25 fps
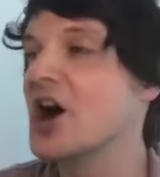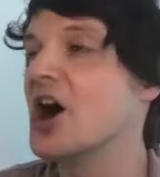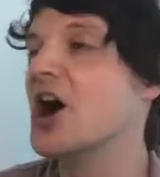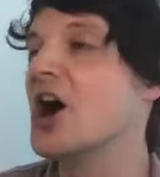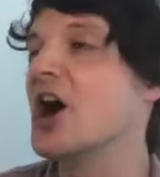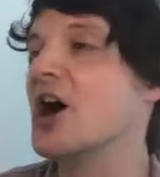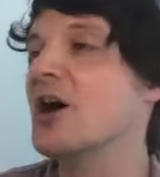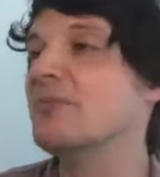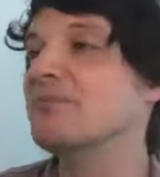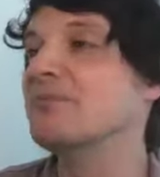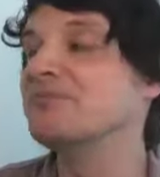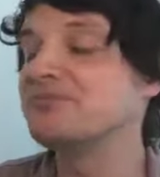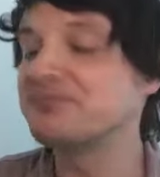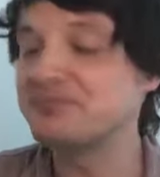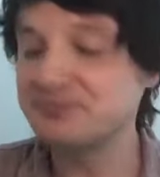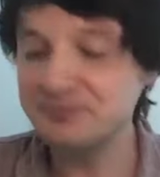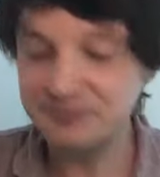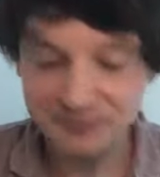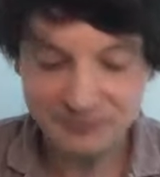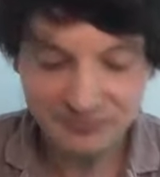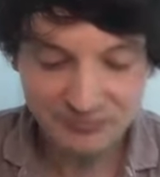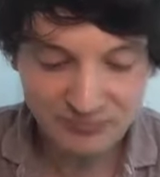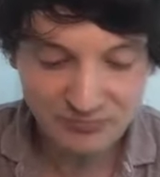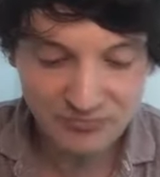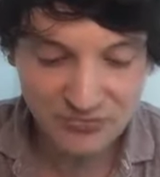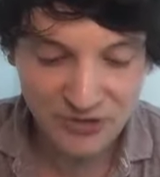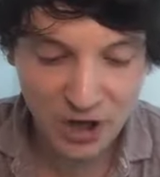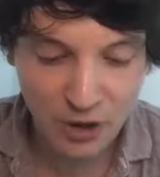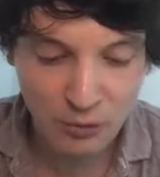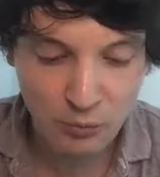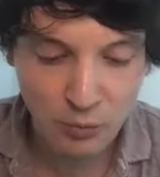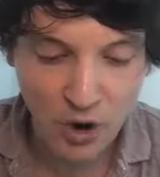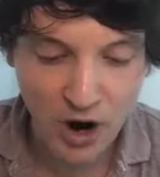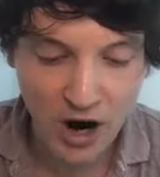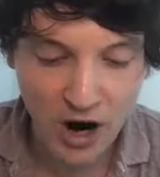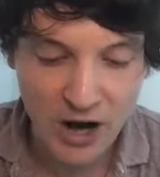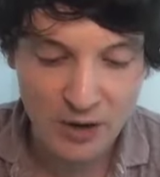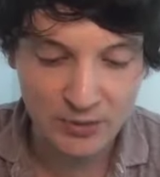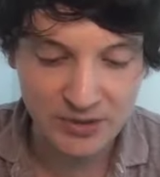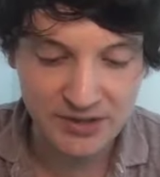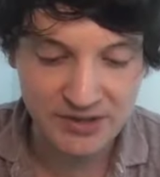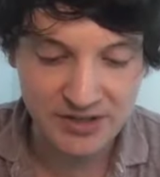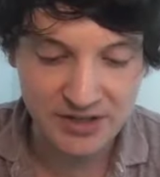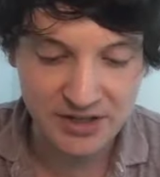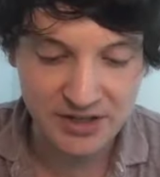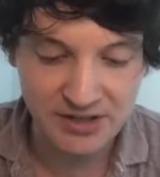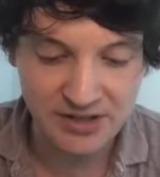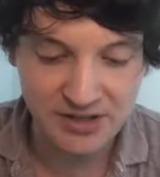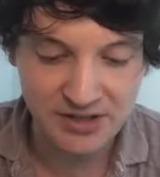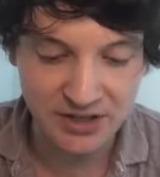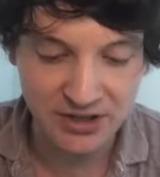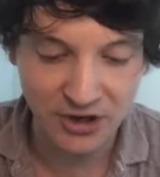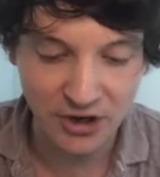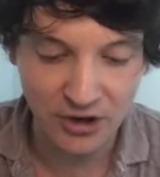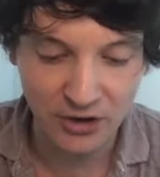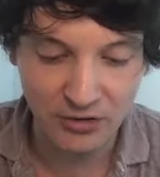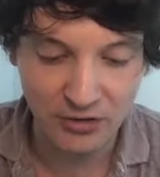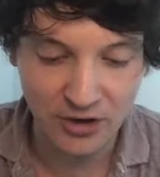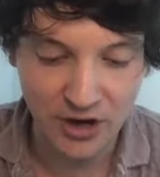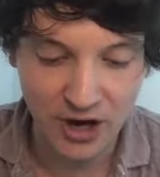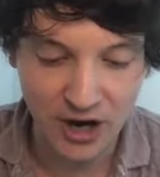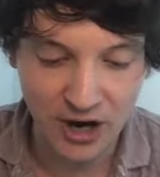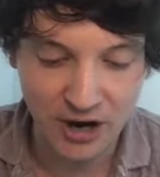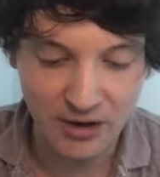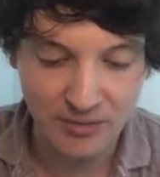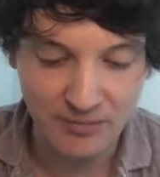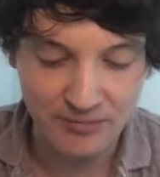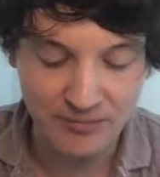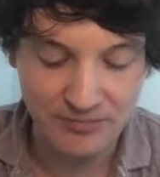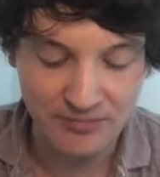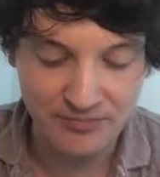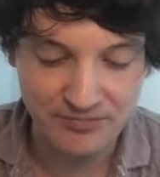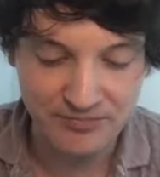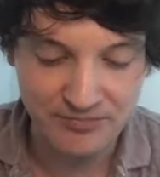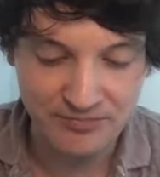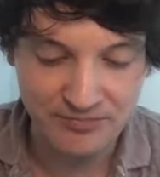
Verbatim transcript: Um, what I would, you know, um,